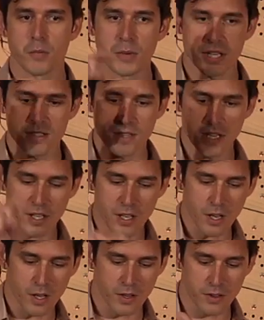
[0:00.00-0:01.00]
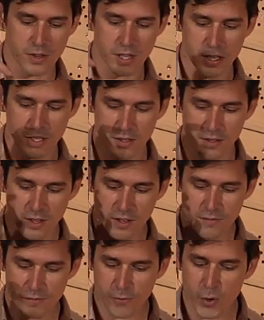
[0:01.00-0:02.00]
because the
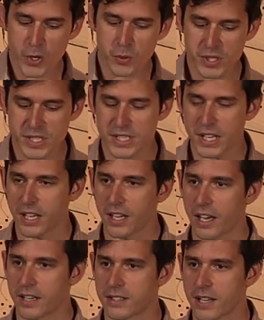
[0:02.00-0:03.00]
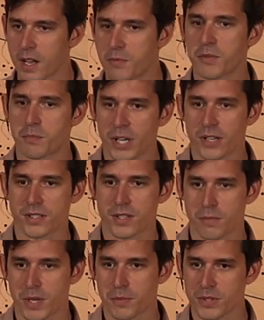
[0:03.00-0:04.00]
frequency and type of bugs
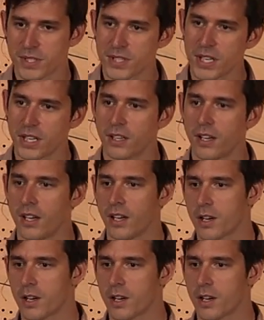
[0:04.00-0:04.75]
that people see